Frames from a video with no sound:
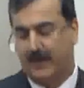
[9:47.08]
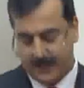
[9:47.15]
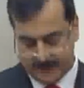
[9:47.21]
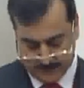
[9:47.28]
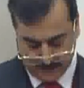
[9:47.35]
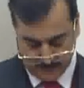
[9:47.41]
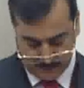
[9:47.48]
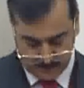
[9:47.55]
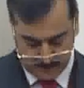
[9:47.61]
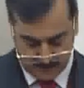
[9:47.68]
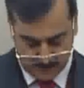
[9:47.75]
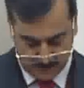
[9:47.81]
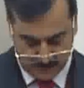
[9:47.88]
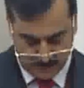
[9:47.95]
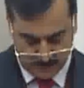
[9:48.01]
fathers.
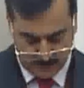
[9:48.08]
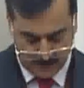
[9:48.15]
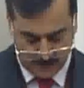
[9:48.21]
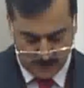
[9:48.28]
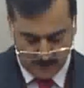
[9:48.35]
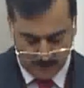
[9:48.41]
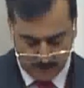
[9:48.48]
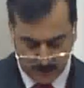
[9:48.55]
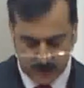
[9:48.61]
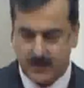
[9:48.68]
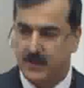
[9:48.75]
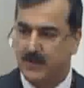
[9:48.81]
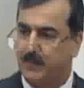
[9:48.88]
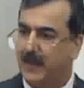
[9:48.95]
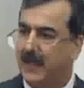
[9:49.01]

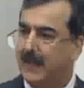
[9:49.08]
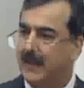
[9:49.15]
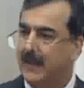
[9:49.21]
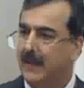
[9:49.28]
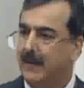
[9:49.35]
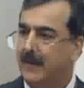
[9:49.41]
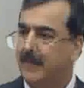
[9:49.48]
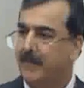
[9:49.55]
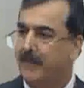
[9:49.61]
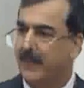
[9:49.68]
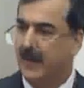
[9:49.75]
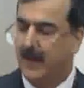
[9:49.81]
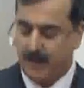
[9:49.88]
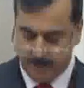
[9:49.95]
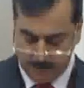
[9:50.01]
Mr. Speaker,
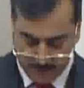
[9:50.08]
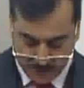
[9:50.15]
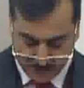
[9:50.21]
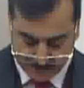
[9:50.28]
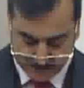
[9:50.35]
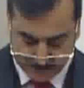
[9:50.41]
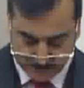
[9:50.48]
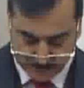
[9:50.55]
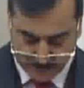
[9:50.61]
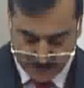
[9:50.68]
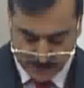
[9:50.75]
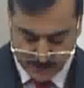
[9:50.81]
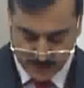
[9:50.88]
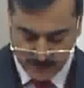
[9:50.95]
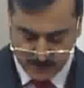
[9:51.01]

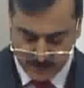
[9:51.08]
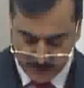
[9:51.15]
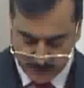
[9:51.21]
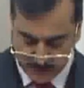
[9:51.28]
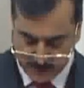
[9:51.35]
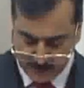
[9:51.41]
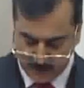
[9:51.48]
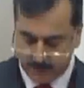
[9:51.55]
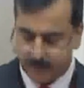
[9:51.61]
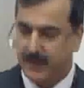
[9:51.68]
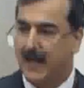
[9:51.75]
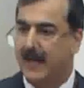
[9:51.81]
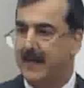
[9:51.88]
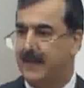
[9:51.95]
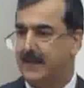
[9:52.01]
Pakistan's strategic
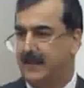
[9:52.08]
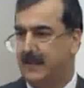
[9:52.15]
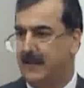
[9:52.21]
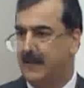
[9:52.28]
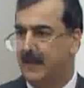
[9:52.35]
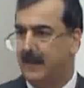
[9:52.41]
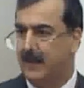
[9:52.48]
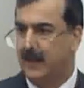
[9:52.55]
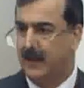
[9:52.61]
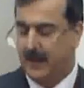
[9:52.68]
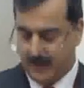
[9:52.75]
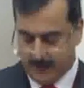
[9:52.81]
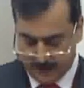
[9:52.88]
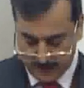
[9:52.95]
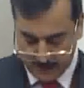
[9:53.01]
priority
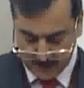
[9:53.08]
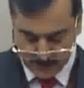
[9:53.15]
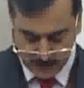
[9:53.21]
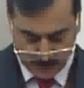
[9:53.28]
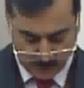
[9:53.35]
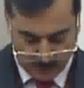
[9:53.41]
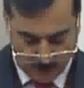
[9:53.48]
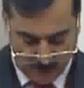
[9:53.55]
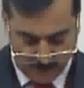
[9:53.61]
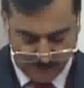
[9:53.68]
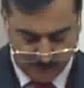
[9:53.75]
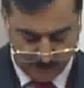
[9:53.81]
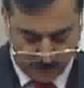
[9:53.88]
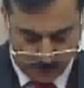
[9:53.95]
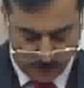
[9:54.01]
is,
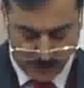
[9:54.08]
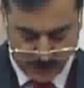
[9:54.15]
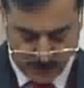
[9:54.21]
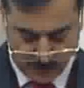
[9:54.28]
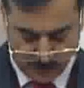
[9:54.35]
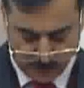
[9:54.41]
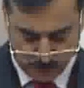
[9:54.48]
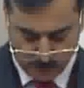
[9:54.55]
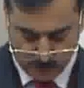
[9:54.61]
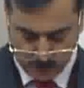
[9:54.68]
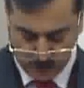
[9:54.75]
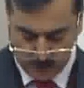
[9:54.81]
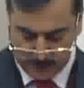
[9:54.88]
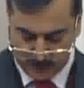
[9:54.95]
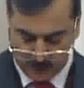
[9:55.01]
of course,
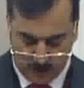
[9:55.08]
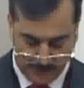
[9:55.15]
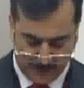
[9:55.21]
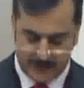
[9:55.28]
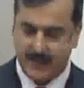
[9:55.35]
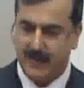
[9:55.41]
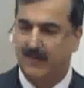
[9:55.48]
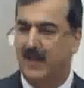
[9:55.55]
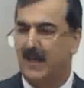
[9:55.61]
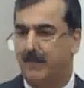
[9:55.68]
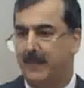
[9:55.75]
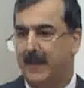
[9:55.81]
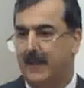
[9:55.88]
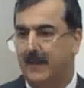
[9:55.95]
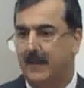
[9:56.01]
socio-economic
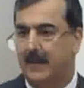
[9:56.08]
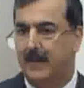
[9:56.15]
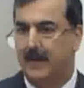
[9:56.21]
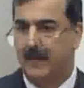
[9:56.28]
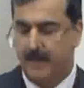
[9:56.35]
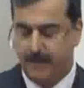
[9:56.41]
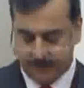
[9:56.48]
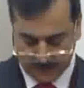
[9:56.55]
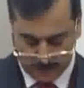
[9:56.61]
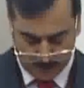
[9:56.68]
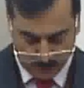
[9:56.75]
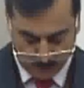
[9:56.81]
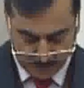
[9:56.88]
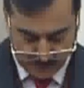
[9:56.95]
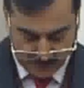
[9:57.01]
development.
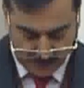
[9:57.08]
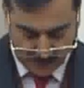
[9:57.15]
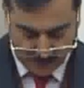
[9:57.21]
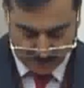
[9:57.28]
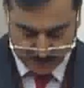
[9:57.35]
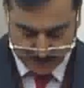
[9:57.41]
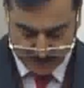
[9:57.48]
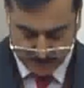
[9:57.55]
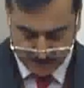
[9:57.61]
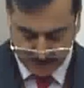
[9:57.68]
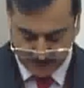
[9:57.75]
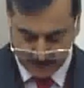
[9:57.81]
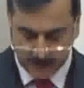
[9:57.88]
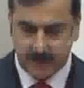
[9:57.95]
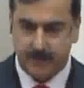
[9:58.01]
We have
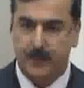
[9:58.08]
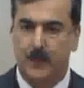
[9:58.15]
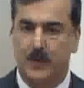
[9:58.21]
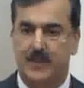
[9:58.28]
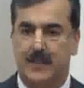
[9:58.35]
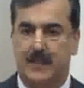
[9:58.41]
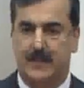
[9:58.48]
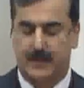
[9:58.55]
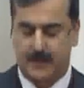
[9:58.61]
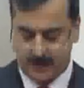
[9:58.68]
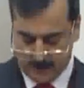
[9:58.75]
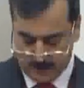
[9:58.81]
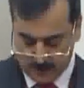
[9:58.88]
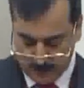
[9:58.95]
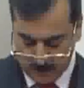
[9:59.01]
undertaken a process
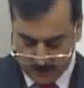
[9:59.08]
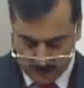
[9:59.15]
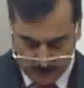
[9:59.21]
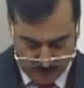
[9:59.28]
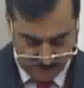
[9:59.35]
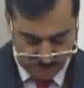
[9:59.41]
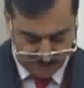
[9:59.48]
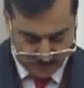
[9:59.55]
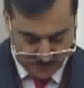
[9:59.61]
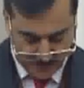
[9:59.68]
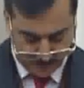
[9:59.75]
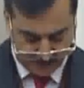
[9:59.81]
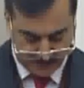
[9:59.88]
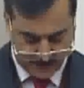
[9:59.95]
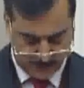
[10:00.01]
of
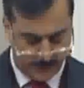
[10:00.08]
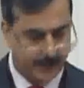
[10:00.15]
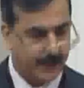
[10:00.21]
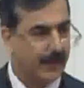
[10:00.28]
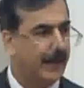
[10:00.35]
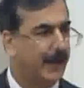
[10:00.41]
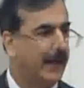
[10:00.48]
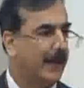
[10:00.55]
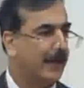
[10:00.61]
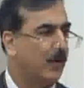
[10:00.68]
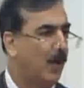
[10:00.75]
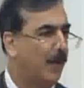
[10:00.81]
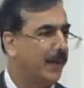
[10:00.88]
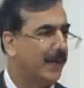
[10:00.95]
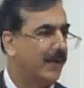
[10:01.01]
far-reaching
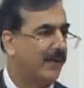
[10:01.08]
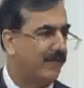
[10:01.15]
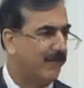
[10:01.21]
economic